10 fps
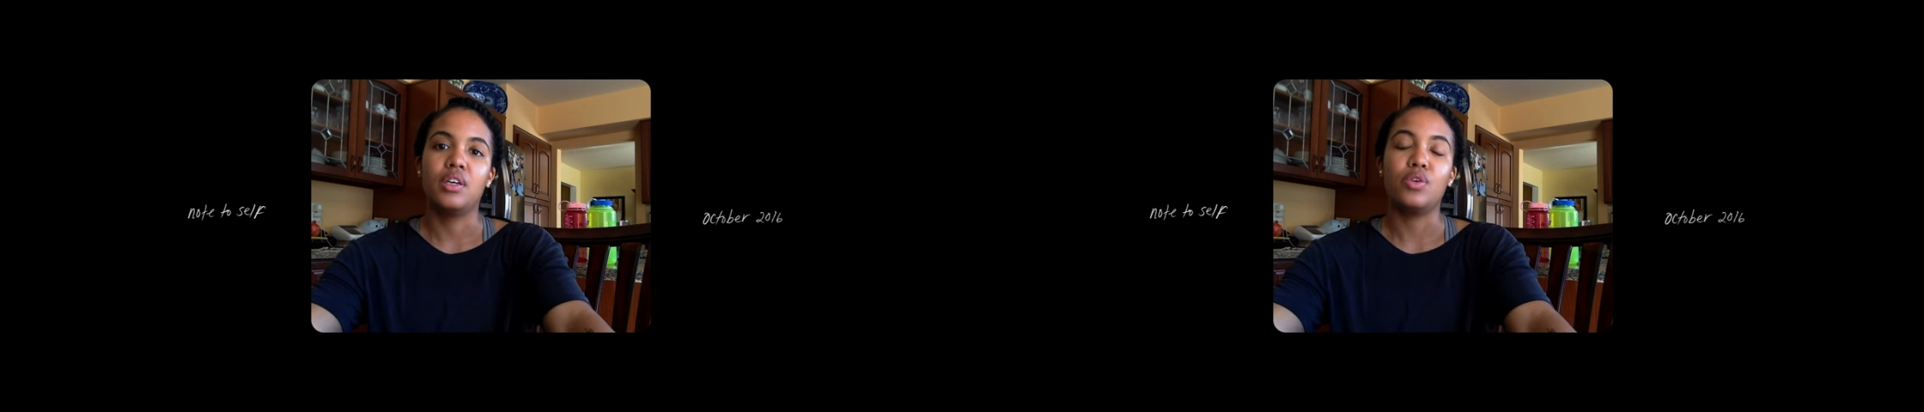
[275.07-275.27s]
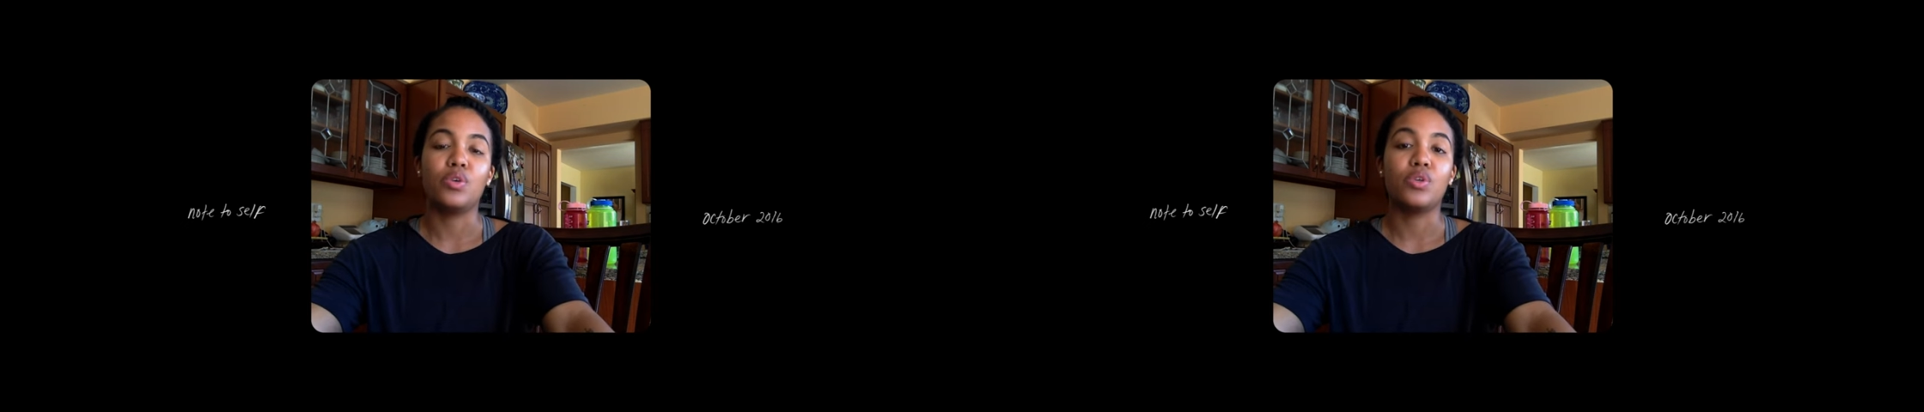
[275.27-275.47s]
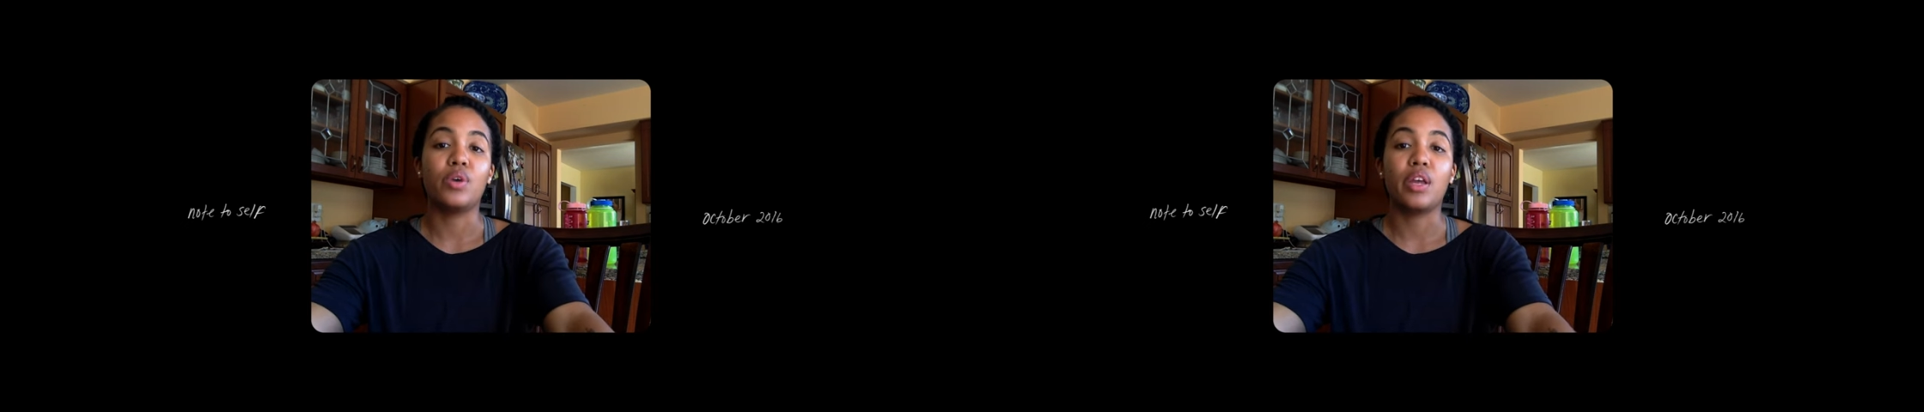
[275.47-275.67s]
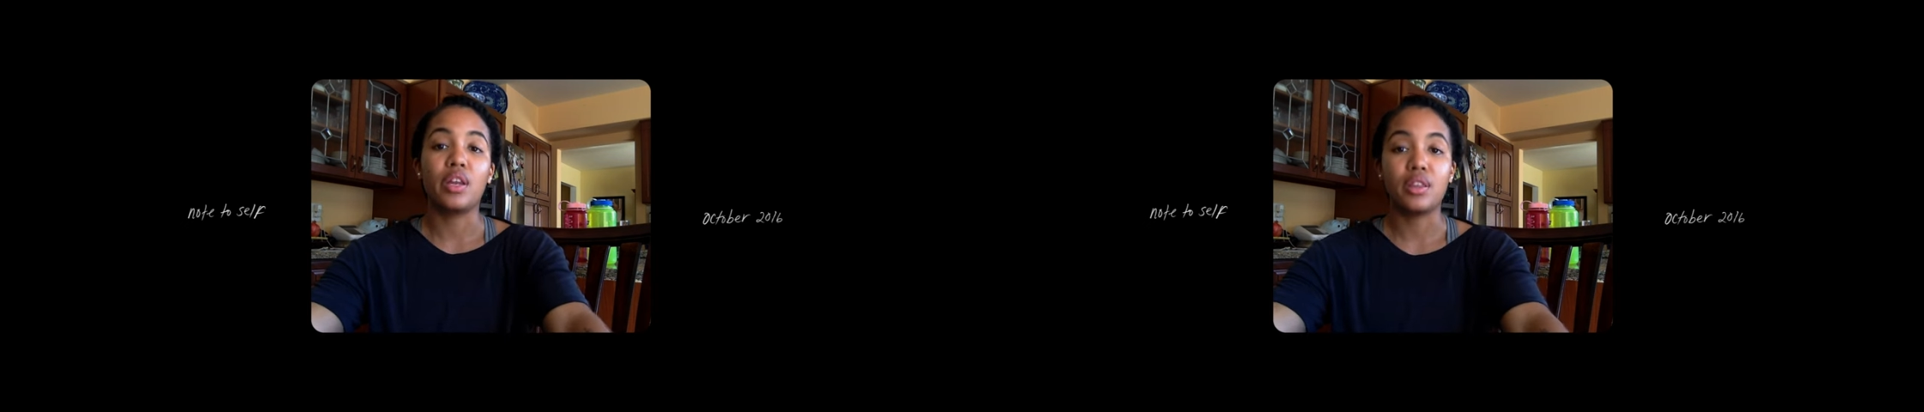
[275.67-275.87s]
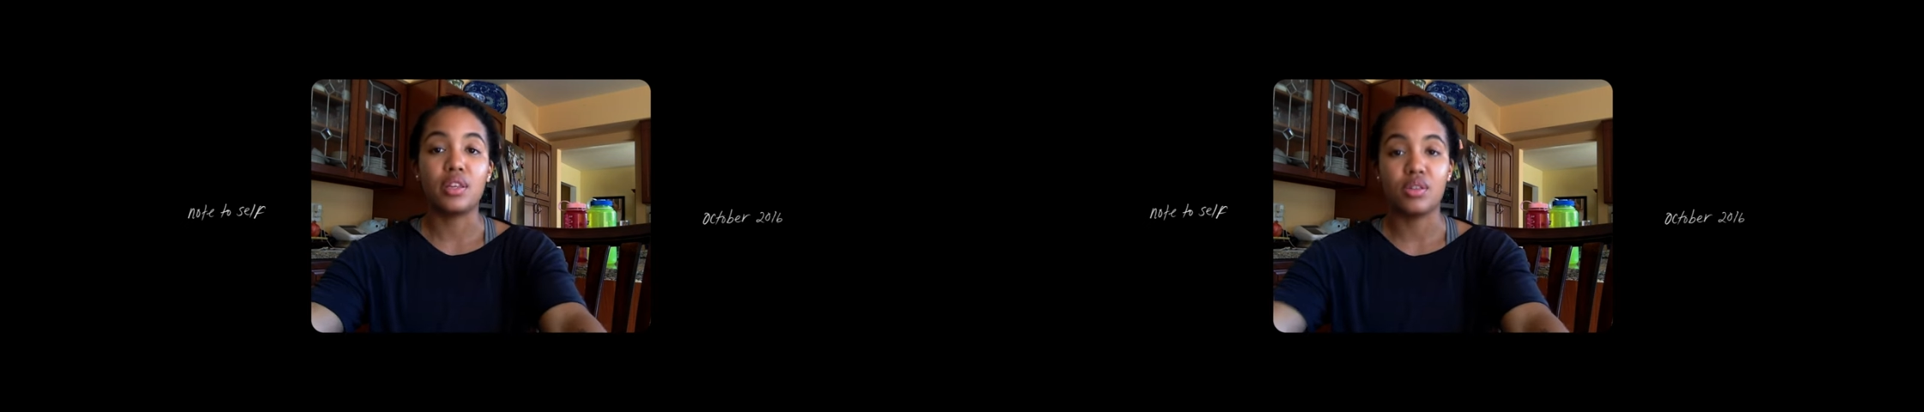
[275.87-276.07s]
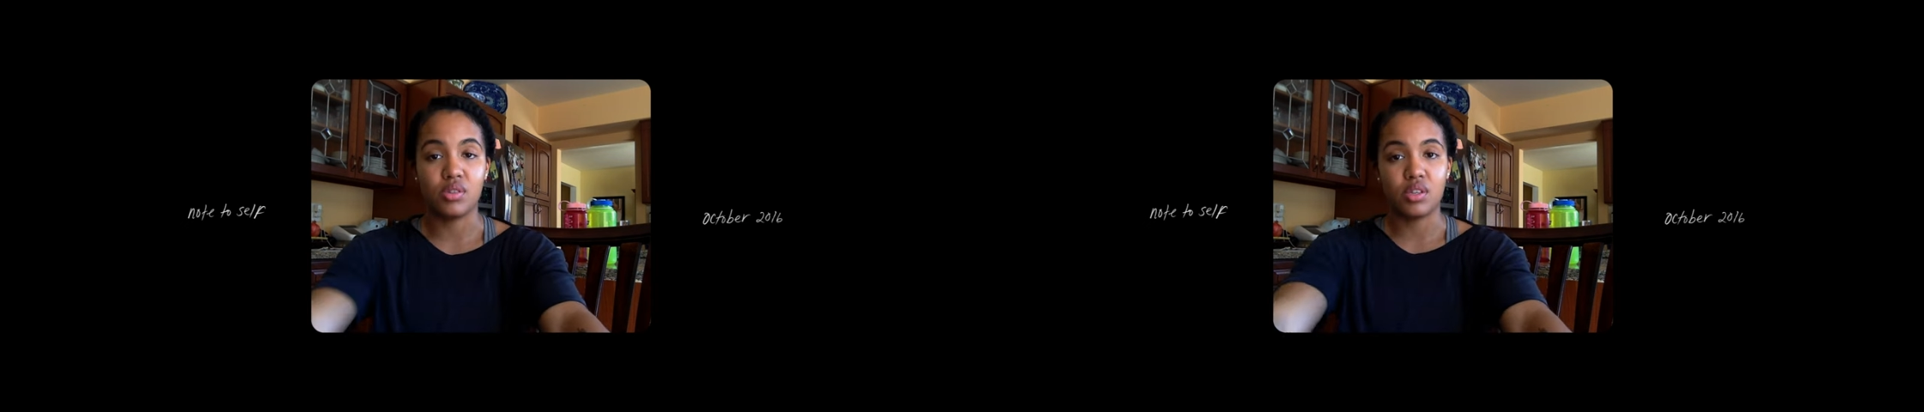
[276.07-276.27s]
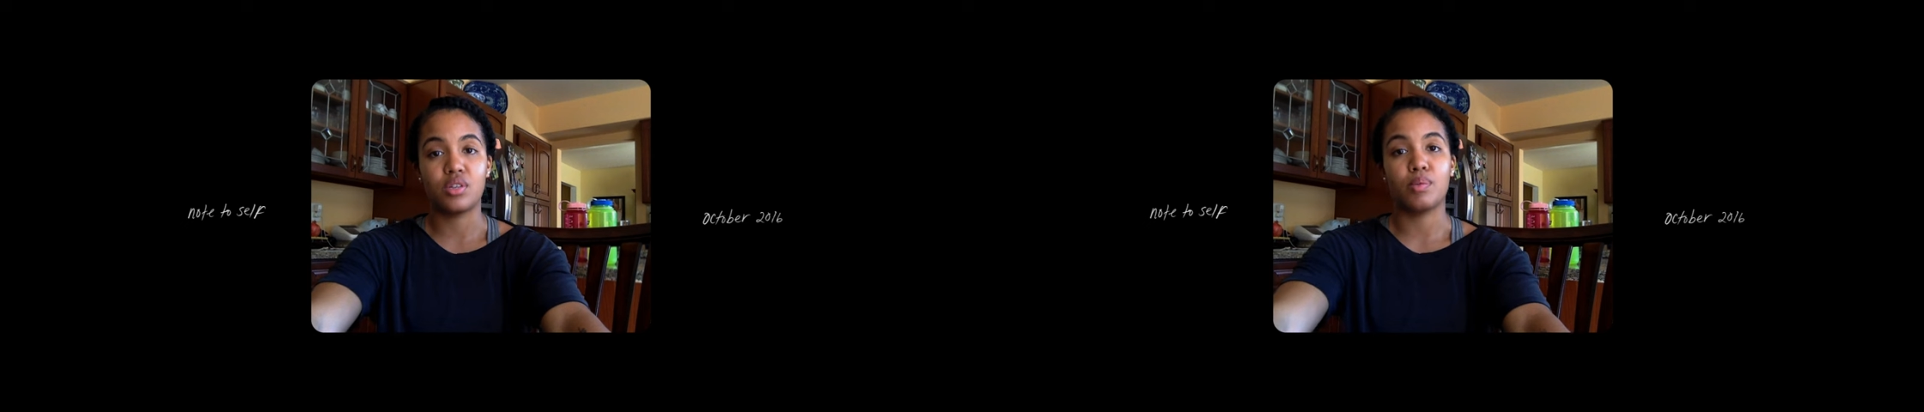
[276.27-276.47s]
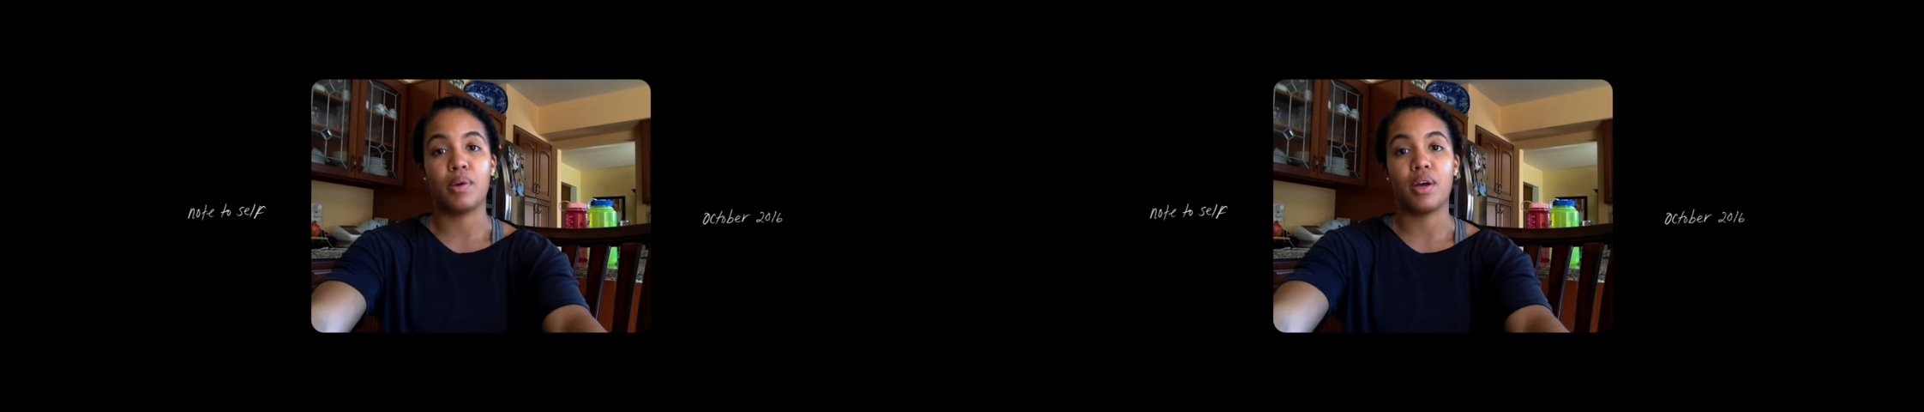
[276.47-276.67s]
You can do anything you
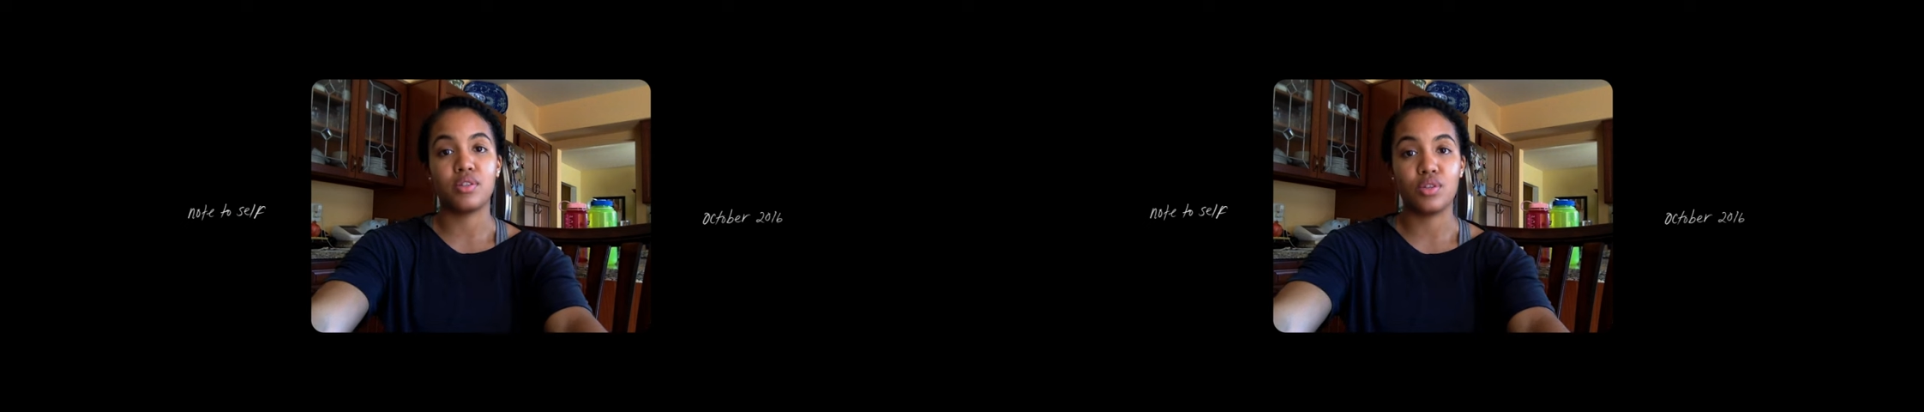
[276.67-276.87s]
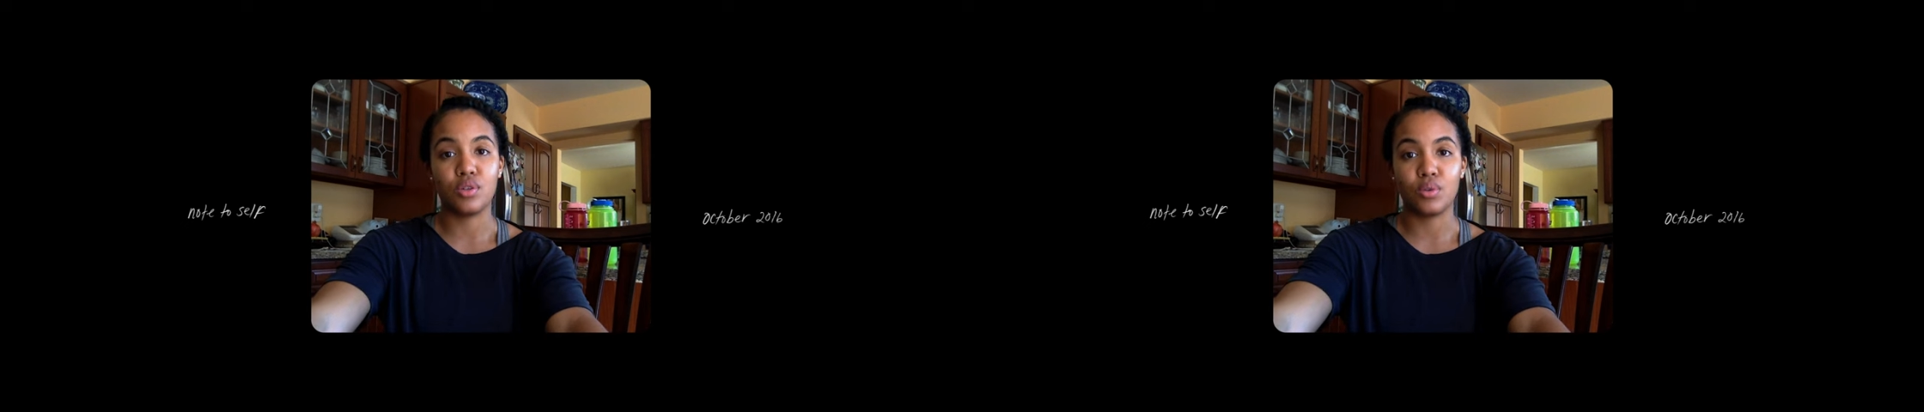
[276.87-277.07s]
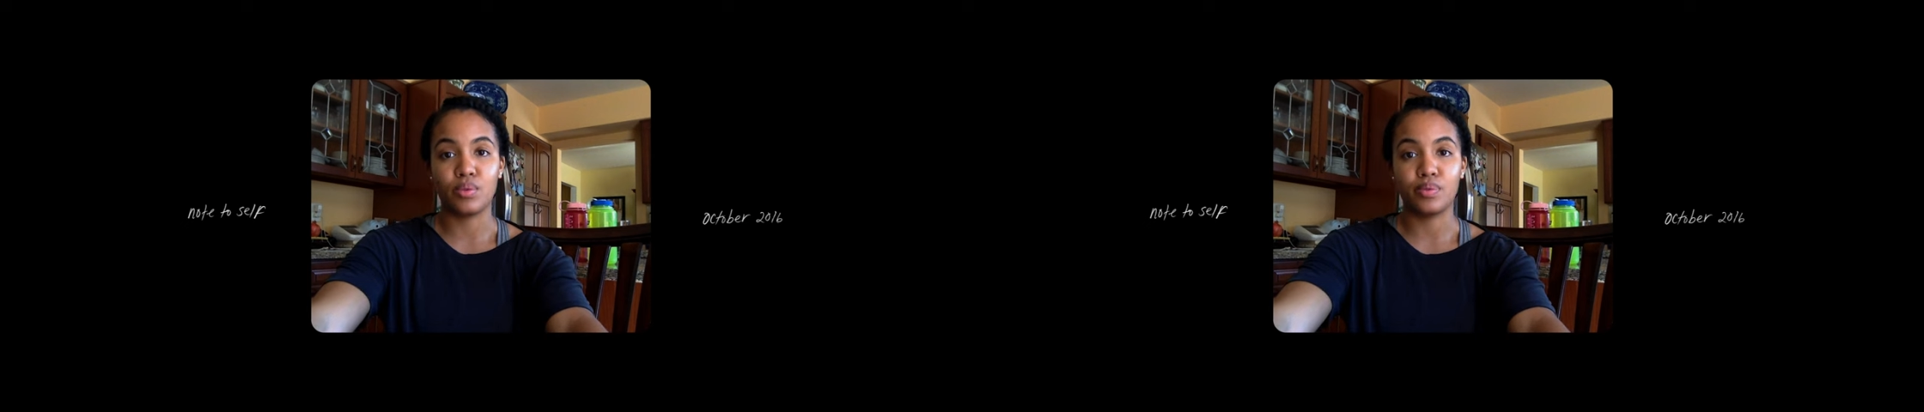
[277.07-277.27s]
set your mind to.